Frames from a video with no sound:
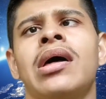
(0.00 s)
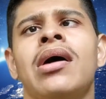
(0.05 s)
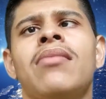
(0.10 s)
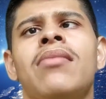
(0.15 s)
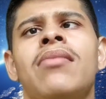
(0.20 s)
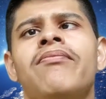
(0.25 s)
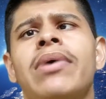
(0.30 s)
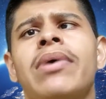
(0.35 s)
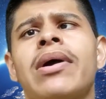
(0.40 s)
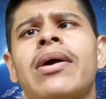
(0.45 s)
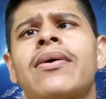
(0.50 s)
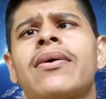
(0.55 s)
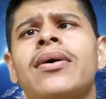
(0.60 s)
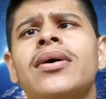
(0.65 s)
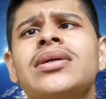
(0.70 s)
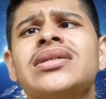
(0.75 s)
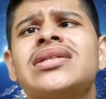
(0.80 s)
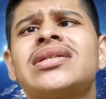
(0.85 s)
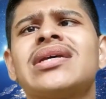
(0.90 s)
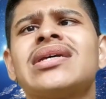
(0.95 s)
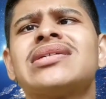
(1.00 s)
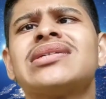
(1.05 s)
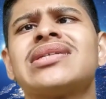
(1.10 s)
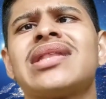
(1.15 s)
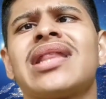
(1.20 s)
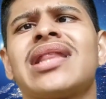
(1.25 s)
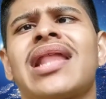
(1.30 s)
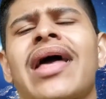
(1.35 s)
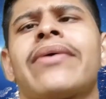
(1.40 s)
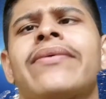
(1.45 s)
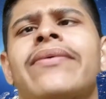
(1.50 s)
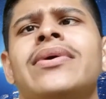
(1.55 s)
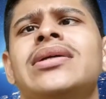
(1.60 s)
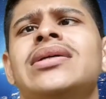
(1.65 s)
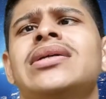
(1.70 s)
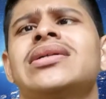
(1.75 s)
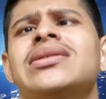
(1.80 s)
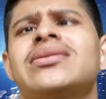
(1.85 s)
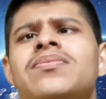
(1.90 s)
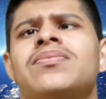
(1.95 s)
Because this language
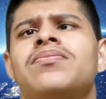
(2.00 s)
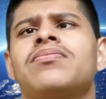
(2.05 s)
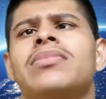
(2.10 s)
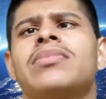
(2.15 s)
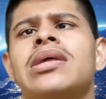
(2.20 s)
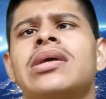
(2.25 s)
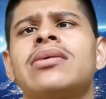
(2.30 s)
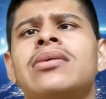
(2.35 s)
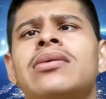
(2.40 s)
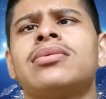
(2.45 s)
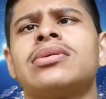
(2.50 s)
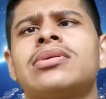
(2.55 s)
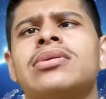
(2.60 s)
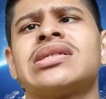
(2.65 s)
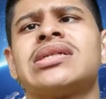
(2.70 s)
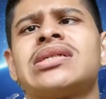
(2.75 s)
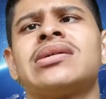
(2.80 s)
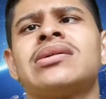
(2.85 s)
is used